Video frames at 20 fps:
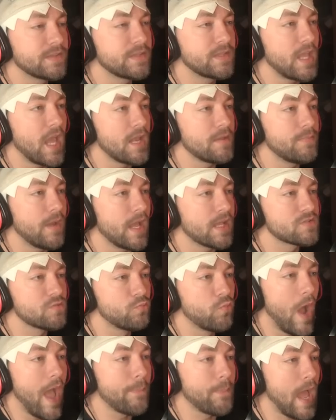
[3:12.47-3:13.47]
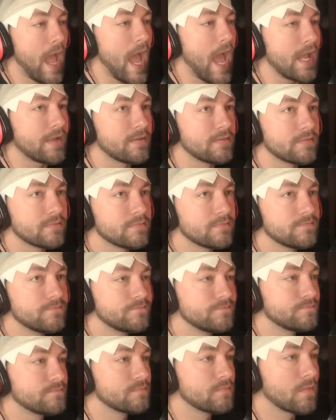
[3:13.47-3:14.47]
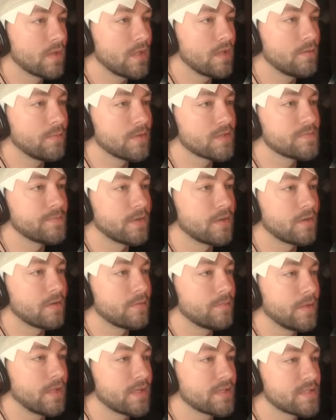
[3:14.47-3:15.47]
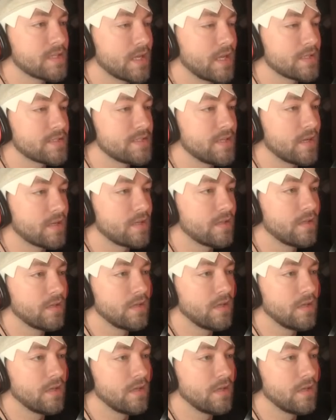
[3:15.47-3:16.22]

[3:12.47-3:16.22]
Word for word: dead man's weapon! He almost murdered me because I got stuck.